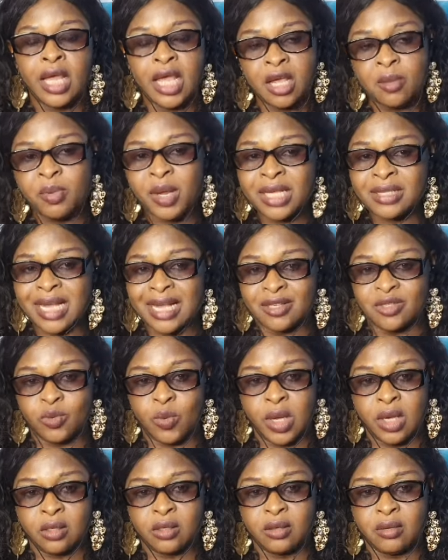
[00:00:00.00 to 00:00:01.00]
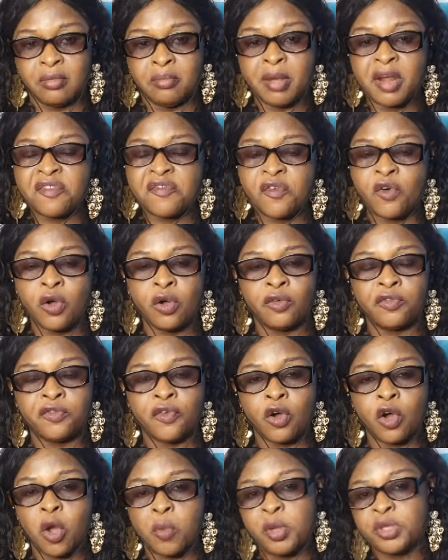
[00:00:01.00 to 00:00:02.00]
ABS as well. But
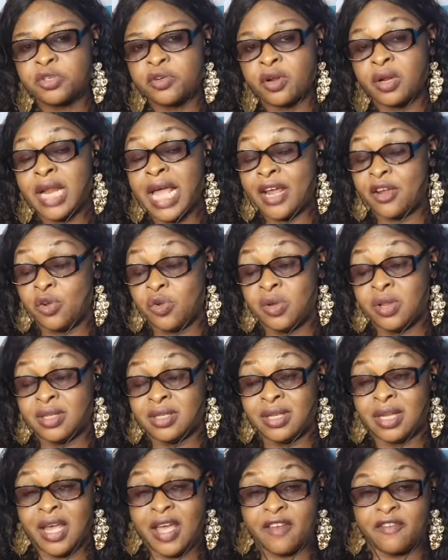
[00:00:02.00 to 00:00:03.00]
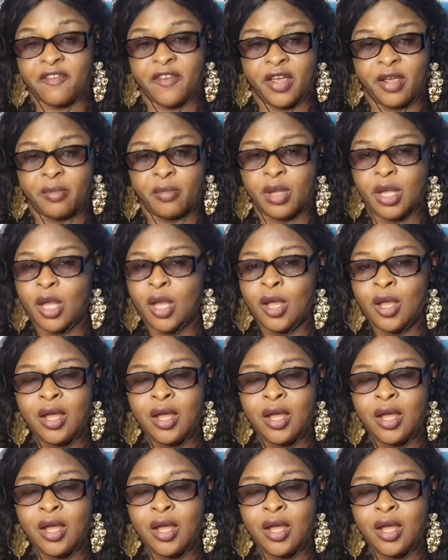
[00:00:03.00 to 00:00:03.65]
for community like you in the Zik FM,